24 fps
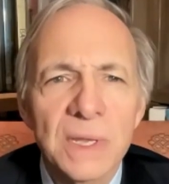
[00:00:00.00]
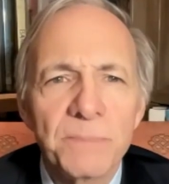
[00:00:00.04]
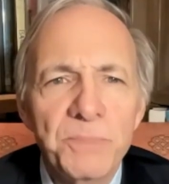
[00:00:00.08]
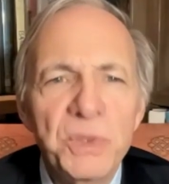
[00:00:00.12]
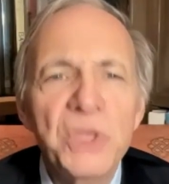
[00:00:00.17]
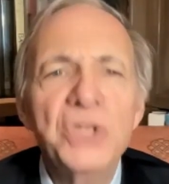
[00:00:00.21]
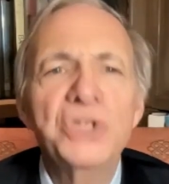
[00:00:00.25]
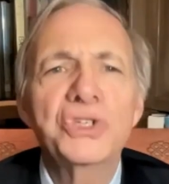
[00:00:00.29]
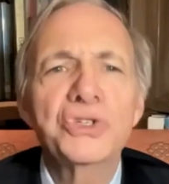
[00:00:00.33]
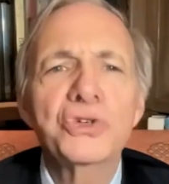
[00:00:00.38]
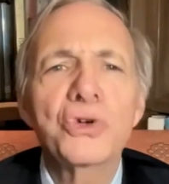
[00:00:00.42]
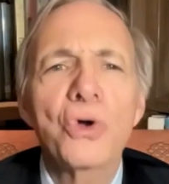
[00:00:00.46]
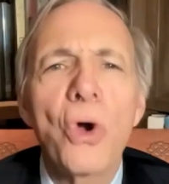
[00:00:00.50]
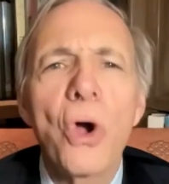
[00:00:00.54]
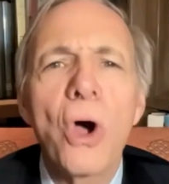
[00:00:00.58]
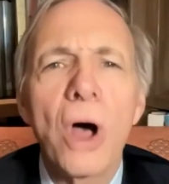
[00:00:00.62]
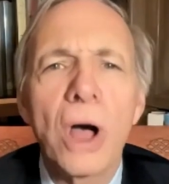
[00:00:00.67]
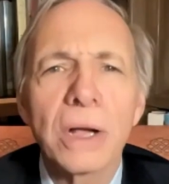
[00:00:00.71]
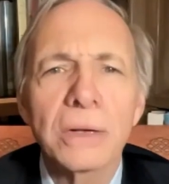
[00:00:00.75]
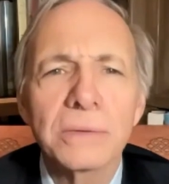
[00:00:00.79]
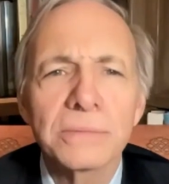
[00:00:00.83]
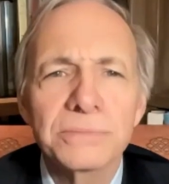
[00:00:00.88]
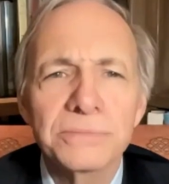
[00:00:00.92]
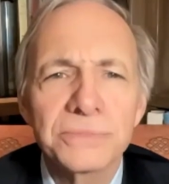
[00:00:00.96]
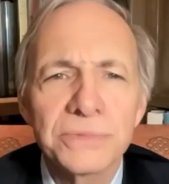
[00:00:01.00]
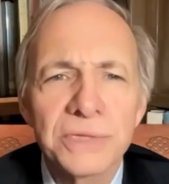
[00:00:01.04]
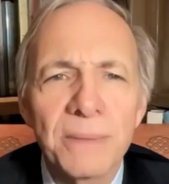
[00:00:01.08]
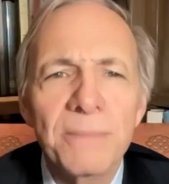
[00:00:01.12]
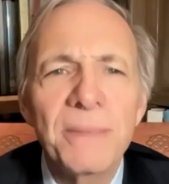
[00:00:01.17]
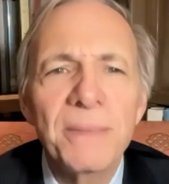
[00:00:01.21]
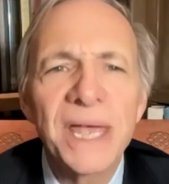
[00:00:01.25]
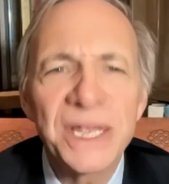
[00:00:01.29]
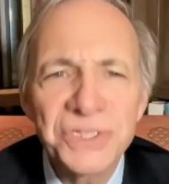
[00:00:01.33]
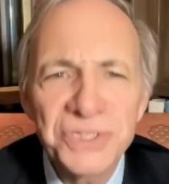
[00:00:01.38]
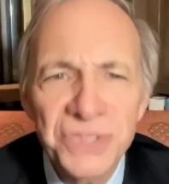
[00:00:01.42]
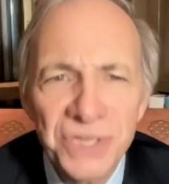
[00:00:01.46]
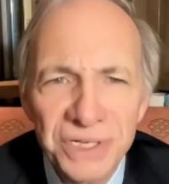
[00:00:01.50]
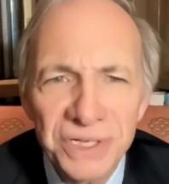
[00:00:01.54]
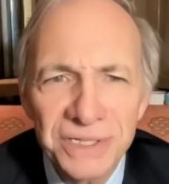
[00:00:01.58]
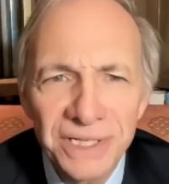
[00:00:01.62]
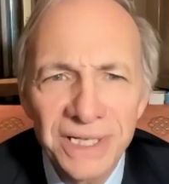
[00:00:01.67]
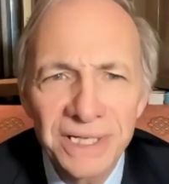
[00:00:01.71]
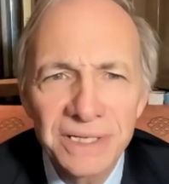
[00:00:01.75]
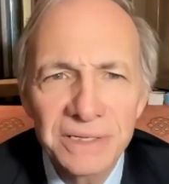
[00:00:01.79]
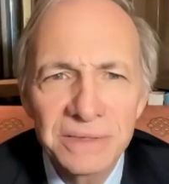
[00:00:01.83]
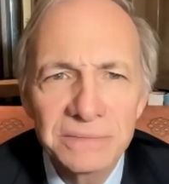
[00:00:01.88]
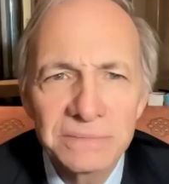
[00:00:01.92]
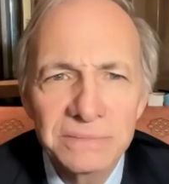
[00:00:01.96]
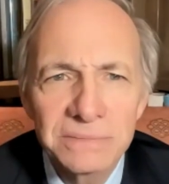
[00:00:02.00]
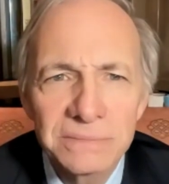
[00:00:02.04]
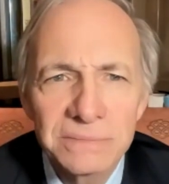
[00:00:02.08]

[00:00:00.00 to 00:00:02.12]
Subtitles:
be strong domestically.